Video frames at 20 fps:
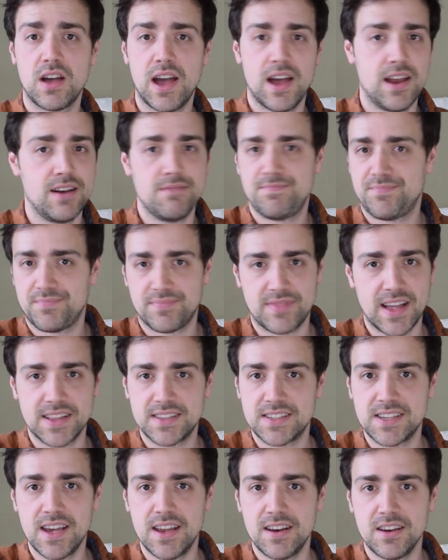And
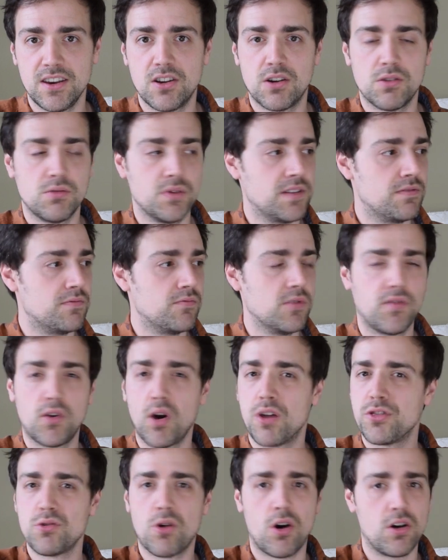that's it. You know, we've we've
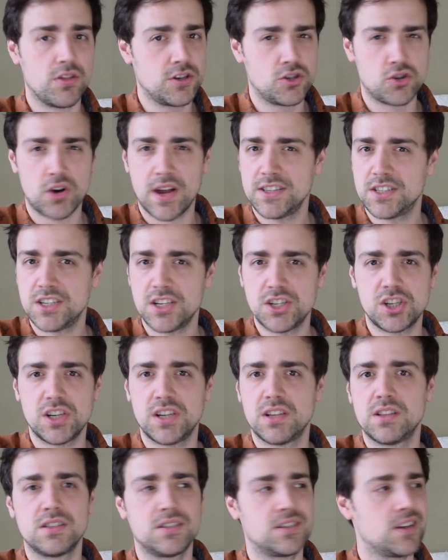gone through all the
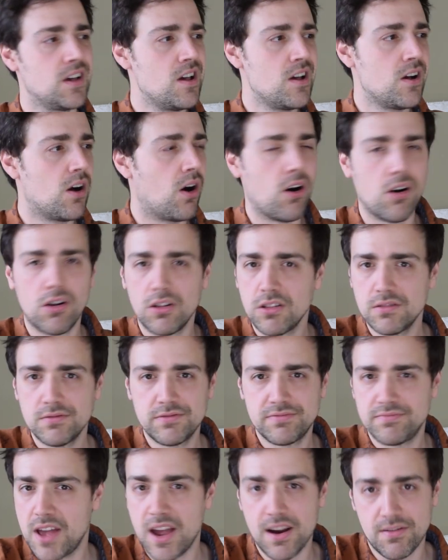transitions, all
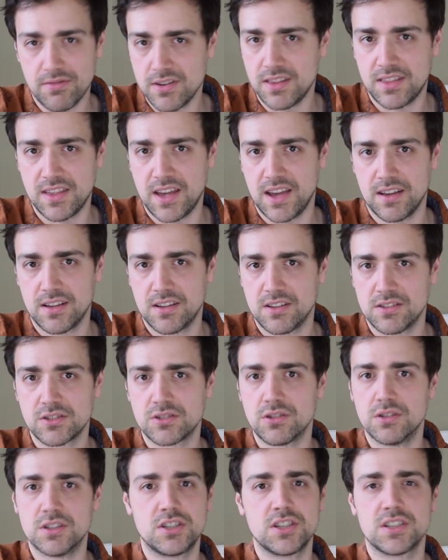of everything.
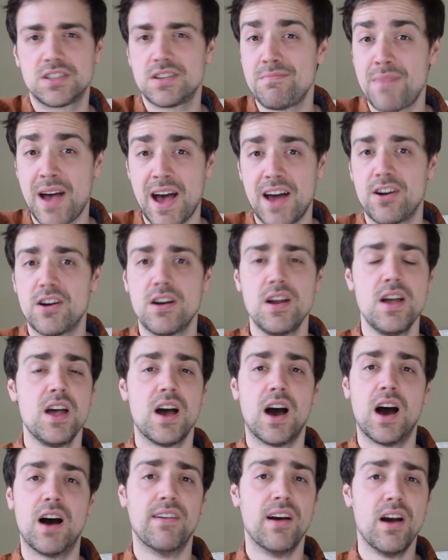So it's just a matter
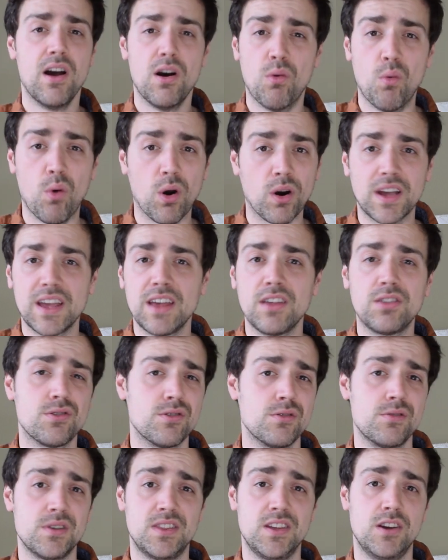of working
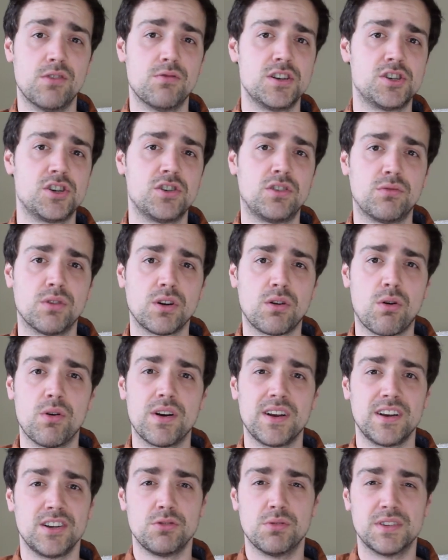through at the original
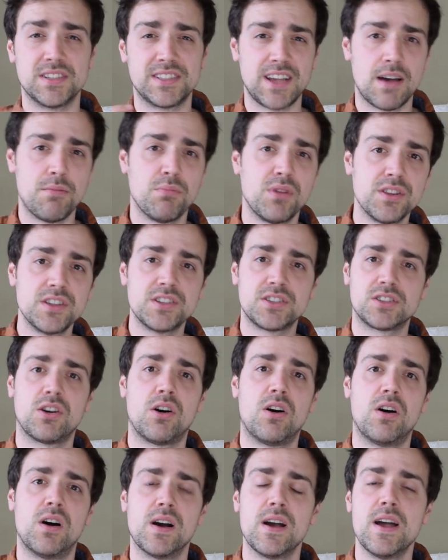recording to assemble the
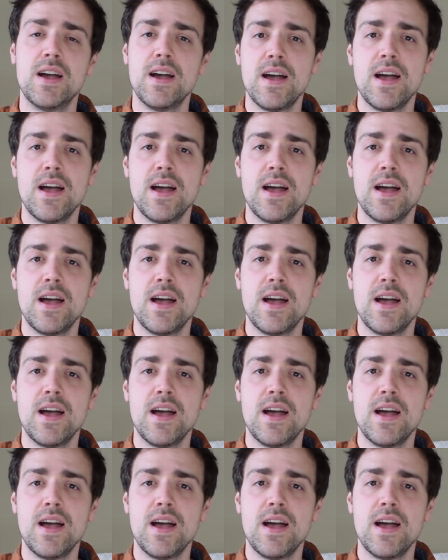song.